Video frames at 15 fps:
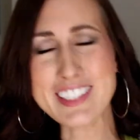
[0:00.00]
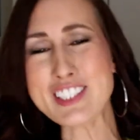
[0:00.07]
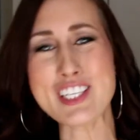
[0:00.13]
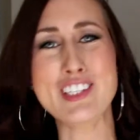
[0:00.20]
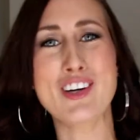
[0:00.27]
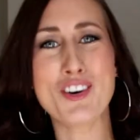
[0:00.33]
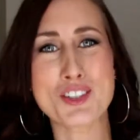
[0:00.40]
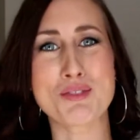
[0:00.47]

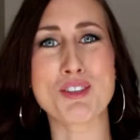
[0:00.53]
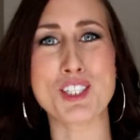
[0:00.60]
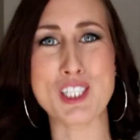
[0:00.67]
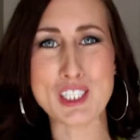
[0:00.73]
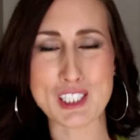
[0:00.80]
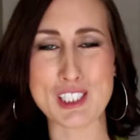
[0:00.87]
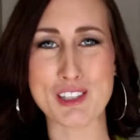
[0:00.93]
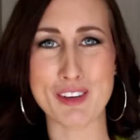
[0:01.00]
She knows what
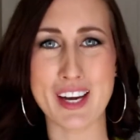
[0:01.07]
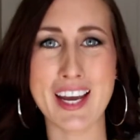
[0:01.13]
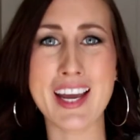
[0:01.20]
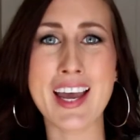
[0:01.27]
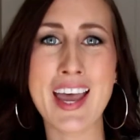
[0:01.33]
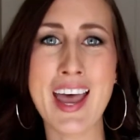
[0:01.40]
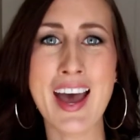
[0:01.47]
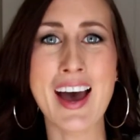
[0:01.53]
she's
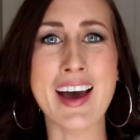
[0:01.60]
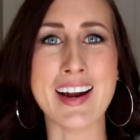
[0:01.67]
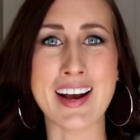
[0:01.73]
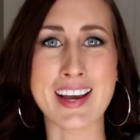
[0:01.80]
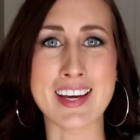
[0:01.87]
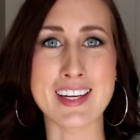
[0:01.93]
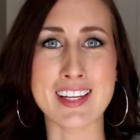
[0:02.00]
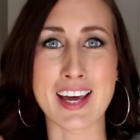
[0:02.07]
doing, and
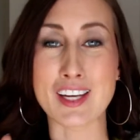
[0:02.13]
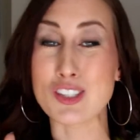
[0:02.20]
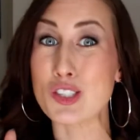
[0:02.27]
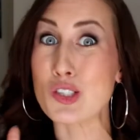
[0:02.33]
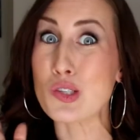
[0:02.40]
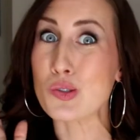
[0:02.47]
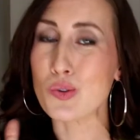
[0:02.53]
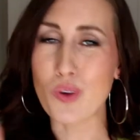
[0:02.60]
I can like
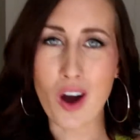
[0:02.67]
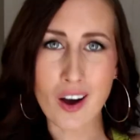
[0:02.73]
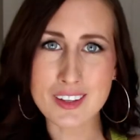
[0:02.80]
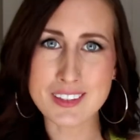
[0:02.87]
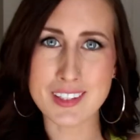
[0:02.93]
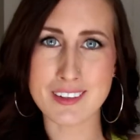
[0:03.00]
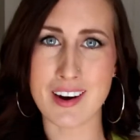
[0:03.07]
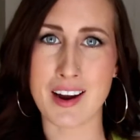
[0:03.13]

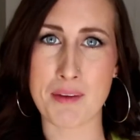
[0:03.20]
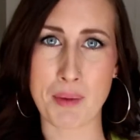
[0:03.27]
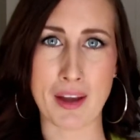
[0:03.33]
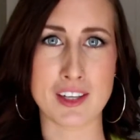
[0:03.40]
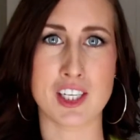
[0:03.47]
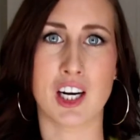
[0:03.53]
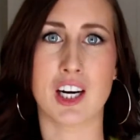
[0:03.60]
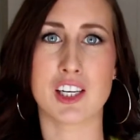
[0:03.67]
strongly
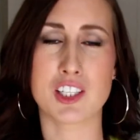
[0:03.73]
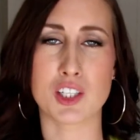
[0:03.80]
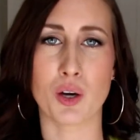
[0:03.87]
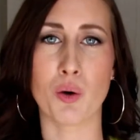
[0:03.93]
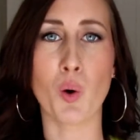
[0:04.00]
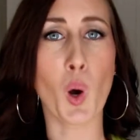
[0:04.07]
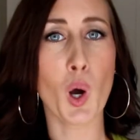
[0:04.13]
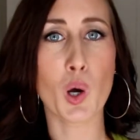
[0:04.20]
recommend her.
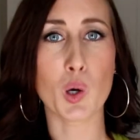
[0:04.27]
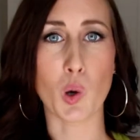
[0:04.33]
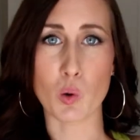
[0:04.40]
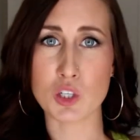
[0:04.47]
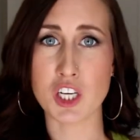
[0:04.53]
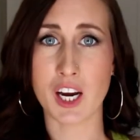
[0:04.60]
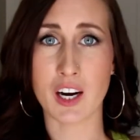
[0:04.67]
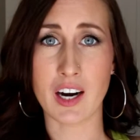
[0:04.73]
So
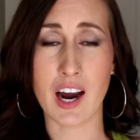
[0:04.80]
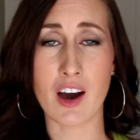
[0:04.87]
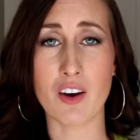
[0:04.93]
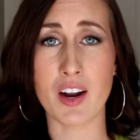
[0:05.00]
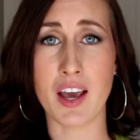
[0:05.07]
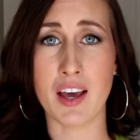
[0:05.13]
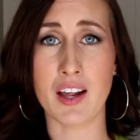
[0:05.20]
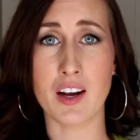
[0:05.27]
go check her
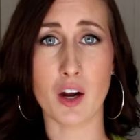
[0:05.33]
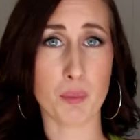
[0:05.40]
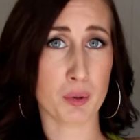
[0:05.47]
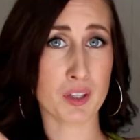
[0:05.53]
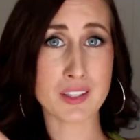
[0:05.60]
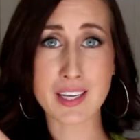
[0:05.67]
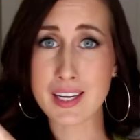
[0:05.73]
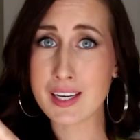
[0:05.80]
out, and I'll
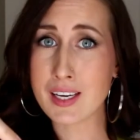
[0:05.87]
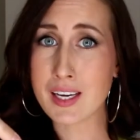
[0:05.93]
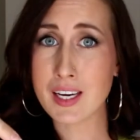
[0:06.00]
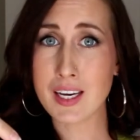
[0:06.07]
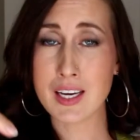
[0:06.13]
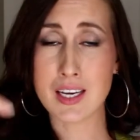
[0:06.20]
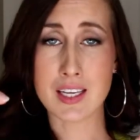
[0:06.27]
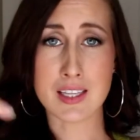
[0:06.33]
put a link
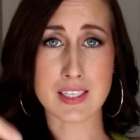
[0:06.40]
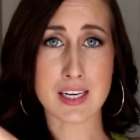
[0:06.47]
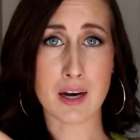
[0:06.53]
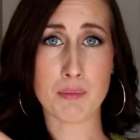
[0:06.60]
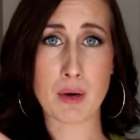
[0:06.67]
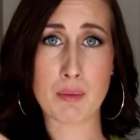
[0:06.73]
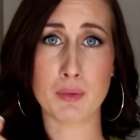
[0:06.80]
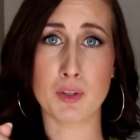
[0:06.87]
in the
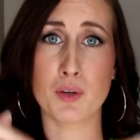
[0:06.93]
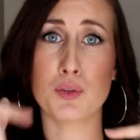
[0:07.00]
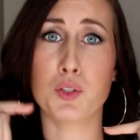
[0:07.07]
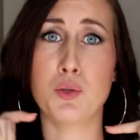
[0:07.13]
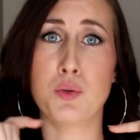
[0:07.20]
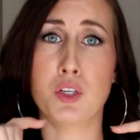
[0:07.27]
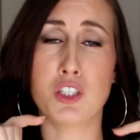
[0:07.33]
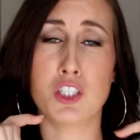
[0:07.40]
down bar below
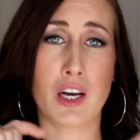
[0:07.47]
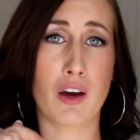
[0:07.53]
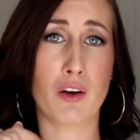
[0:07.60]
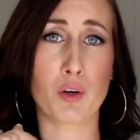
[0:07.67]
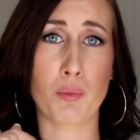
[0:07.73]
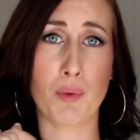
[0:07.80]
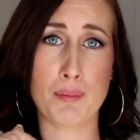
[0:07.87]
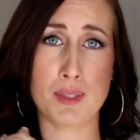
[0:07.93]
so you can check
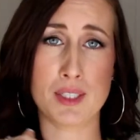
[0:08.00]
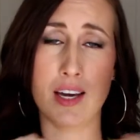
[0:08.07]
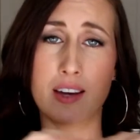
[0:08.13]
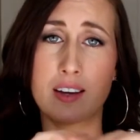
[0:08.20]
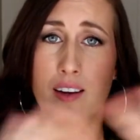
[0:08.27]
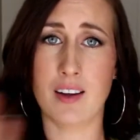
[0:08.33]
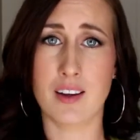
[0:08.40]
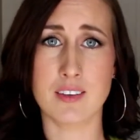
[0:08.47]
out her
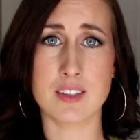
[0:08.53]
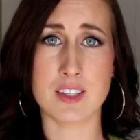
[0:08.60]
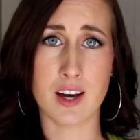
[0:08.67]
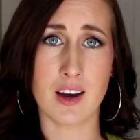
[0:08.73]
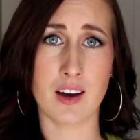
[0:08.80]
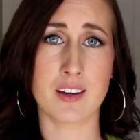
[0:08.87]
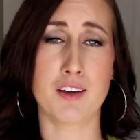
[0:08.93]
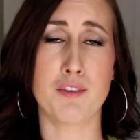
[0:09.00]
website and
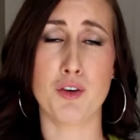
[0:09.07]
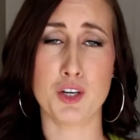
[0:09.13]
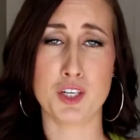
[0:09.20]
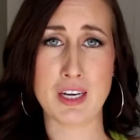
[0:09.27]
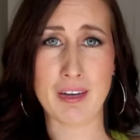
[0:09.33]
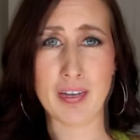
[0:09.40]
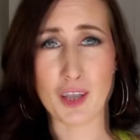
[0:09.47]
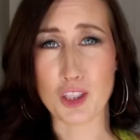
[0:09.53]
give her a
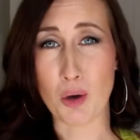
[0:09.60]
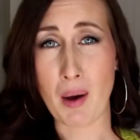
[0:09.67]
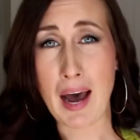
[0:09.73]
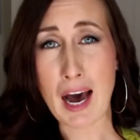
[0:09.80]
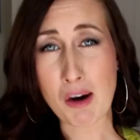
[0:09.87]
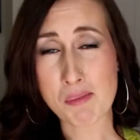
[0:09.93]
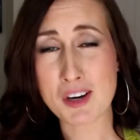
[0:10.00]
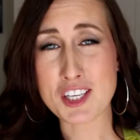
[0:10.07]
shout out. So
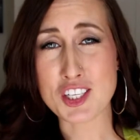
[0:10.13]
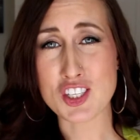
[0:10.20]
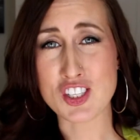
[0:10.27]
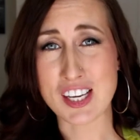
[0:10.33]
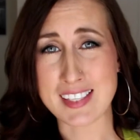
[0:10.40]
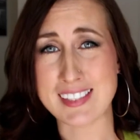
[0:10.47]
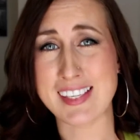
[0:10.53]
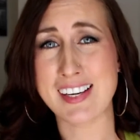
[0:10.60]
how much
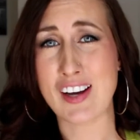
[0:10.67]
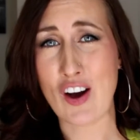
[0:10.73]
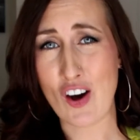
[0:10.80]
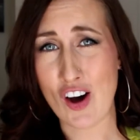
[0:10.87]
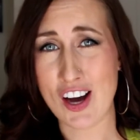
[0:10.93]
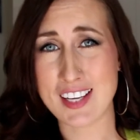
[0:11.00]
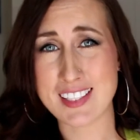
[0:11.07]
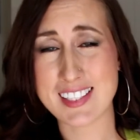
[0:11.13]
does it
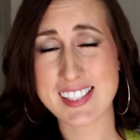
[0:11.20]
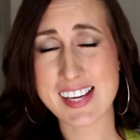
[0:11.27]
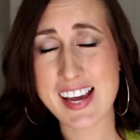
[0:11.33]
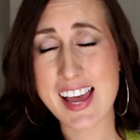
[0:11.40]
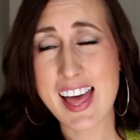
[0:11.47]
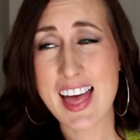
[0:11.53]
cost?